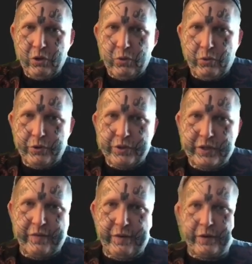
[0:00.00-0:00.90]
or just
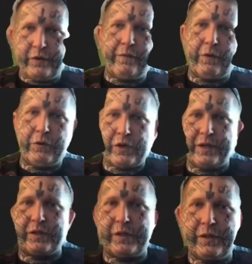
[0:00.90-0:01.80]
save it in your default
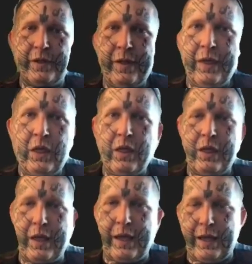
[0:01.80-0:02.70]
JSON.
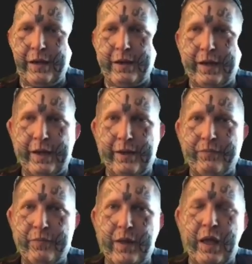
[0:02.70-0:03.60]
And
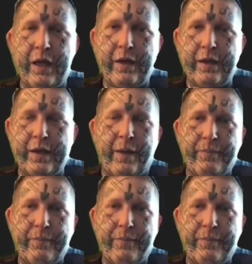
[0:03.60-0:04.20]
yeah.